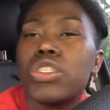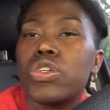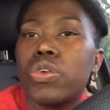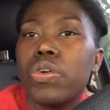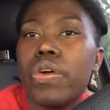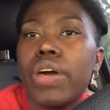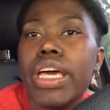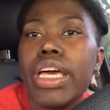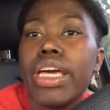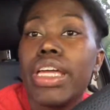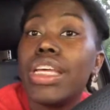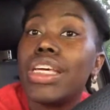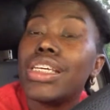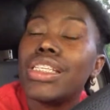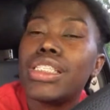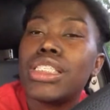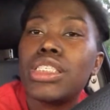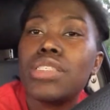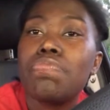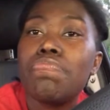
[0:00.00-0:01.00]
So go ahead
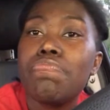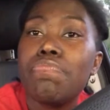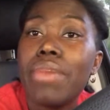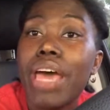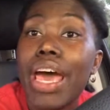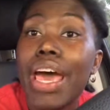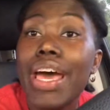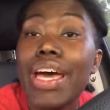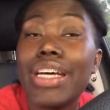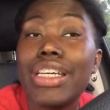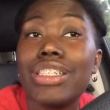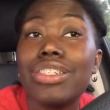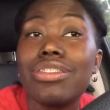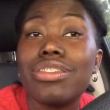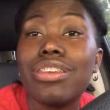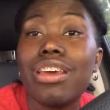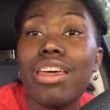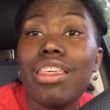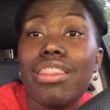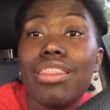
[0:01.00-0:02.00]
and
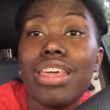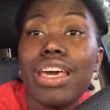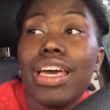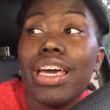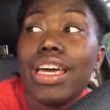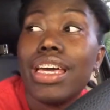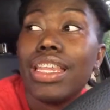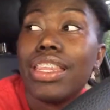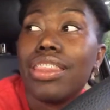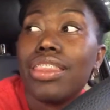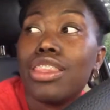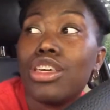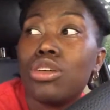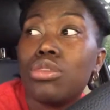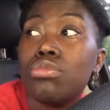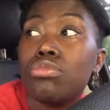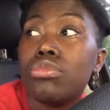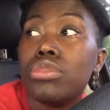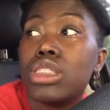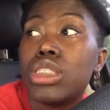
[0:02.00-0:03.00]
smash that
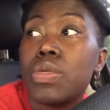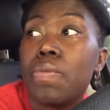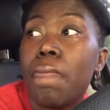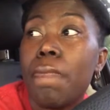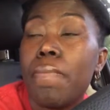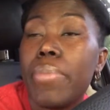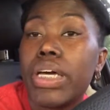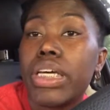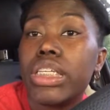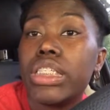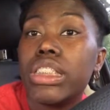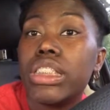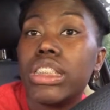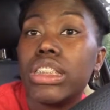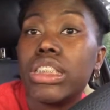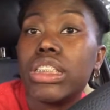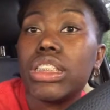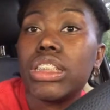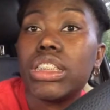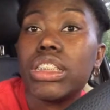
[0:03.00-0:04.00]
thumbs
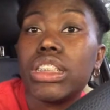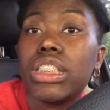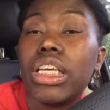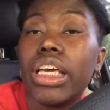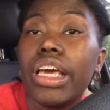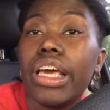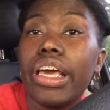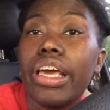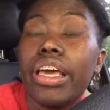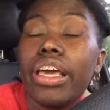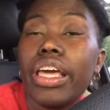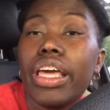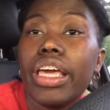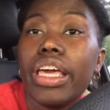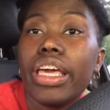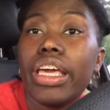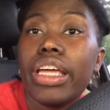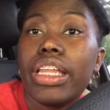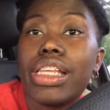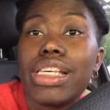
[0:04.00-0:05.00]
button.
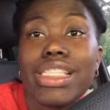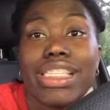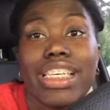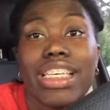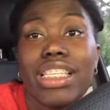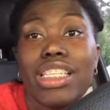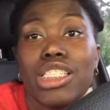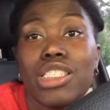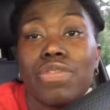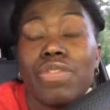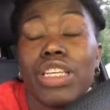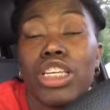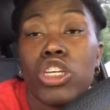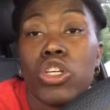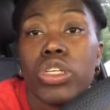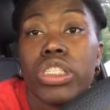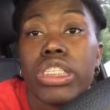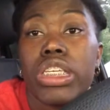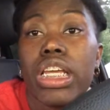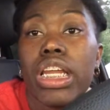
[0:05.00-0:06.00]
Yeah, let's get this video
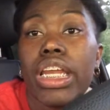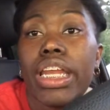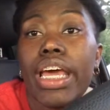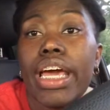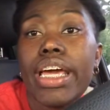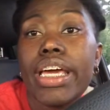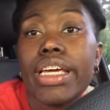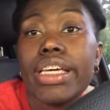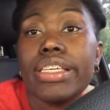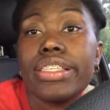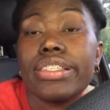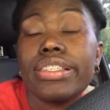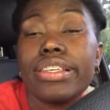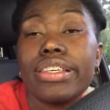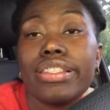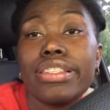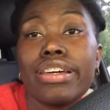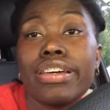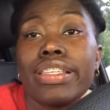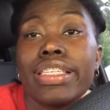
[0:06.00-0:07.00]
to 10 likes.
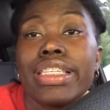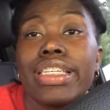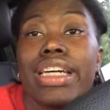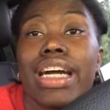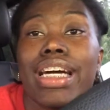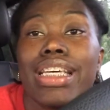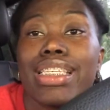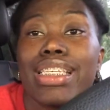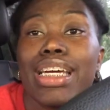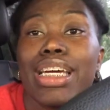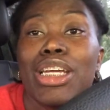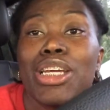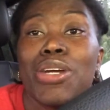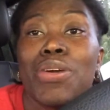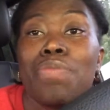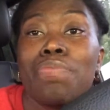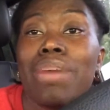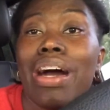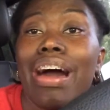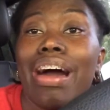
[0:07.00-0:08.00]
Talk to you guys
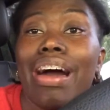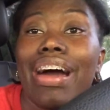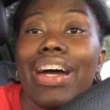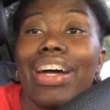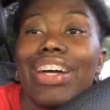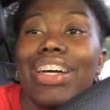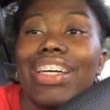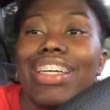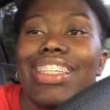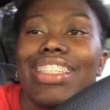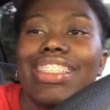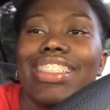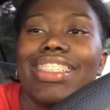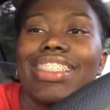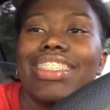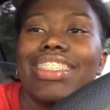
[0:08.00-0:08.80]
later. Bye.